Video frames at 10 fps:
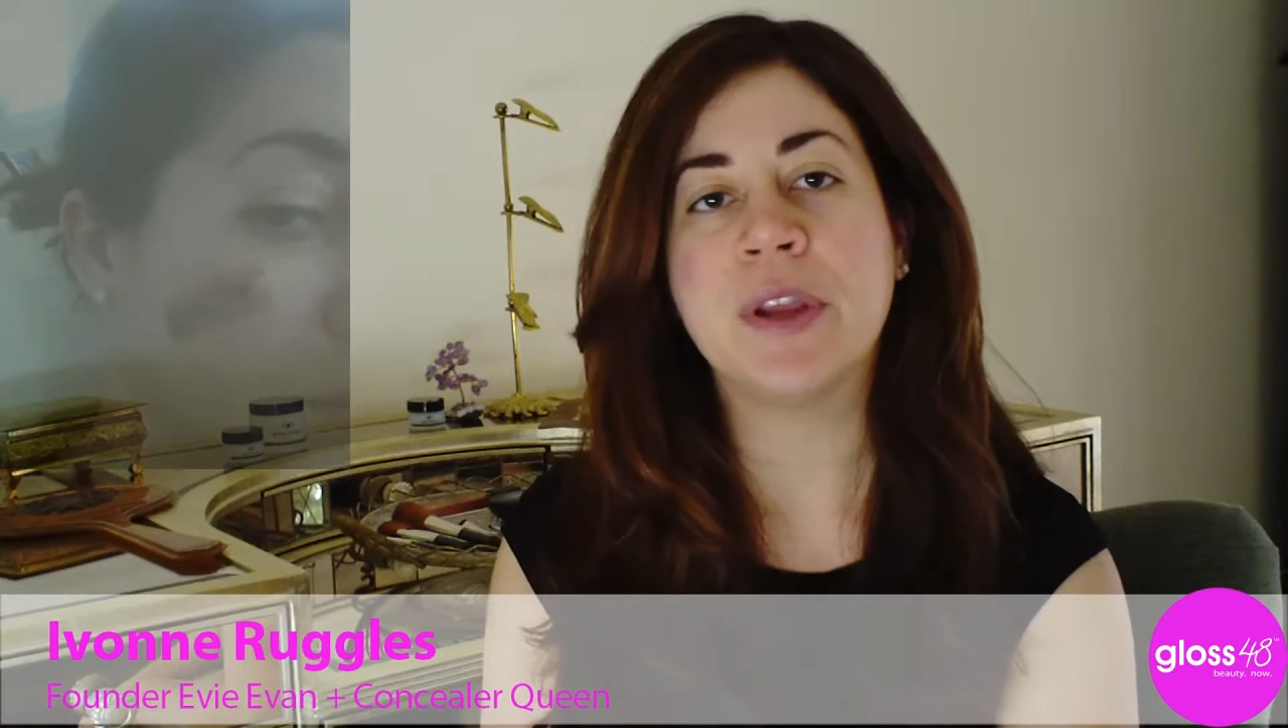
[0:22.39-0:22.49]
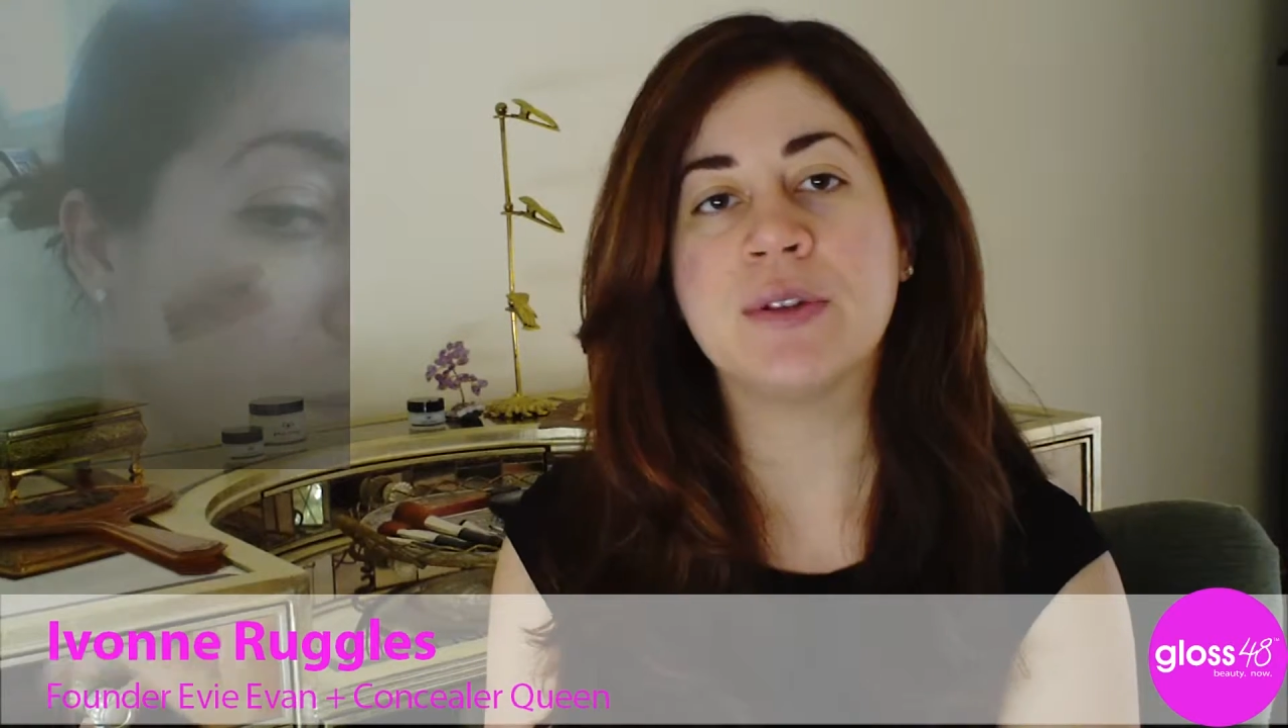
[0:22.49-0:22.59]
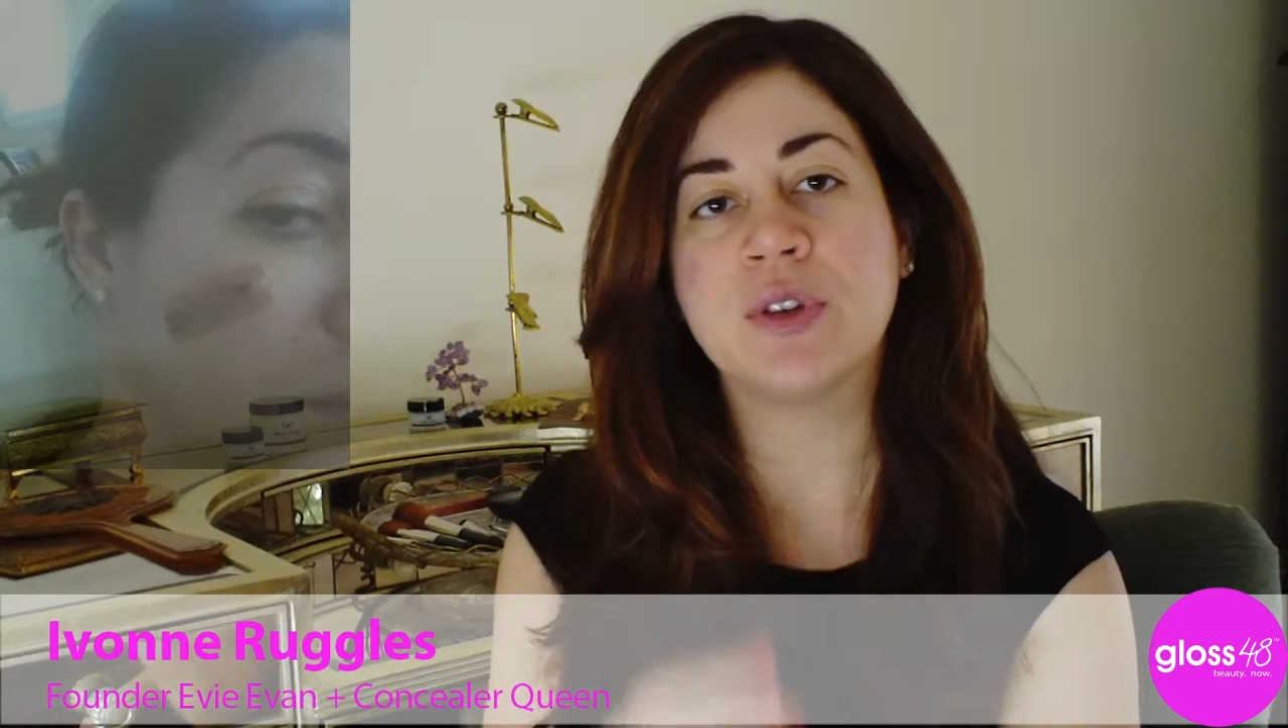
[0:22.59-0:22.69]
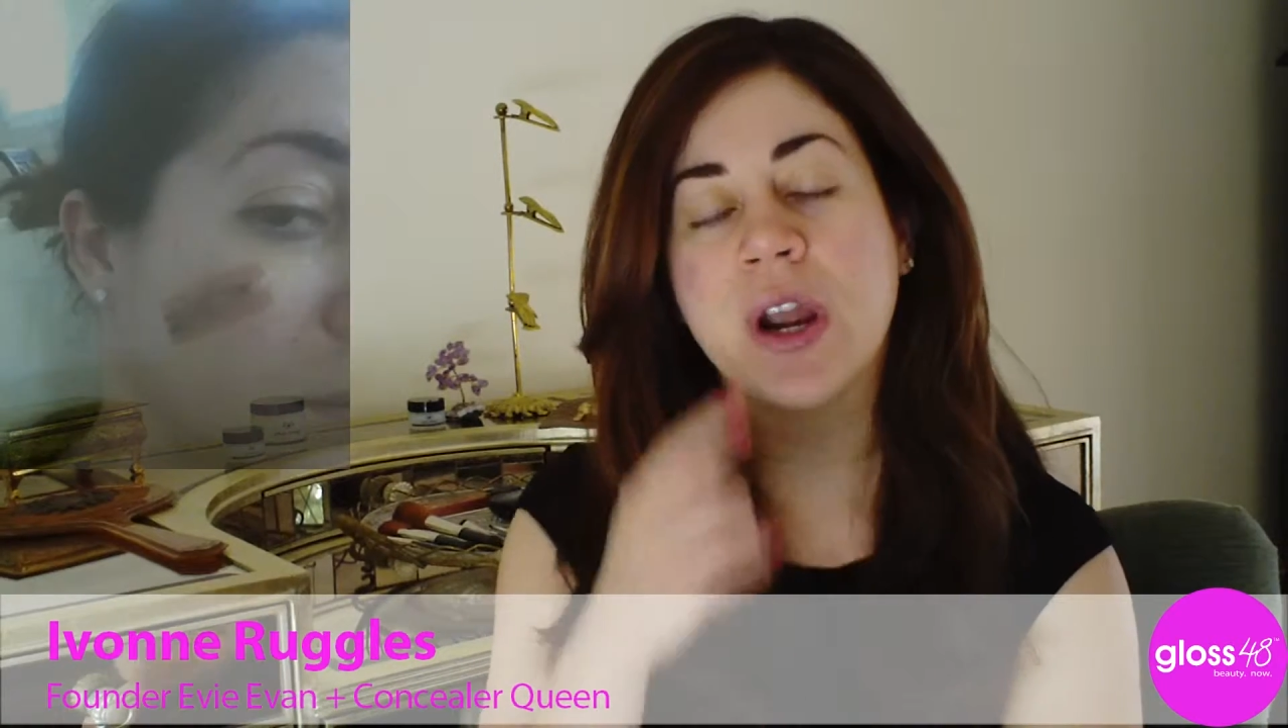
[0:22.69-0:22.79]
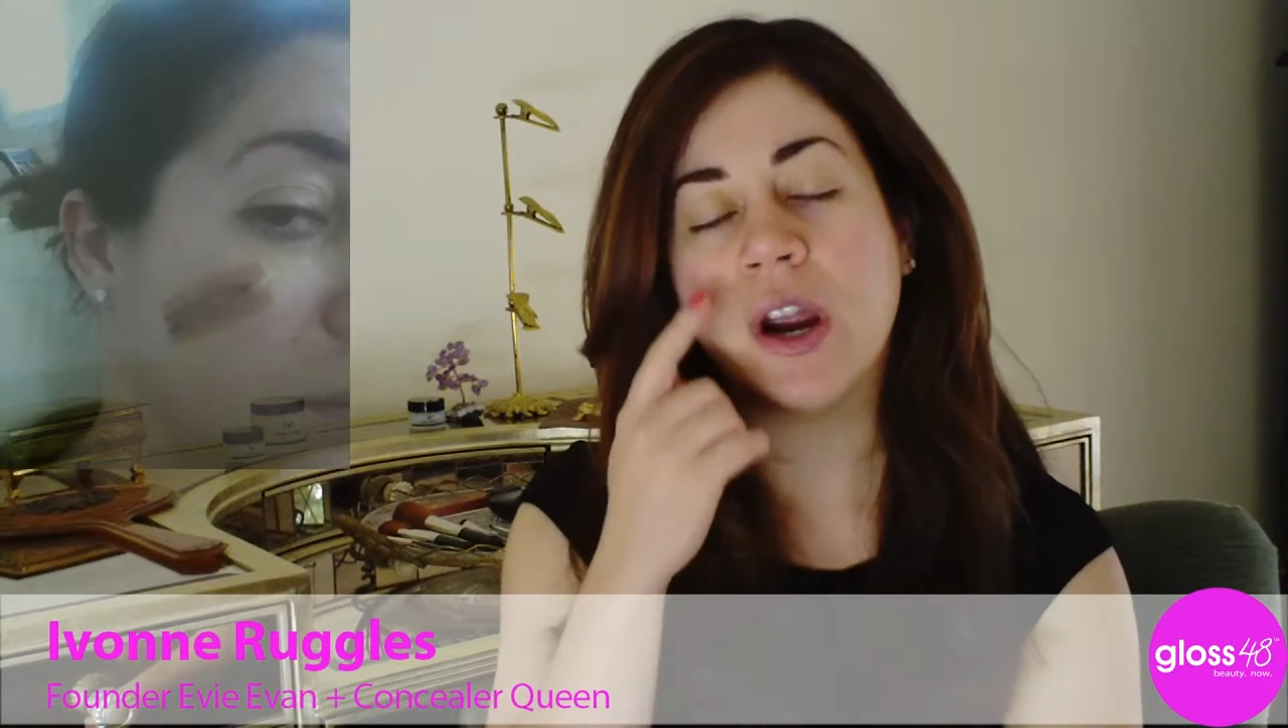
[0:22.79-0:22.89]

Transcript: it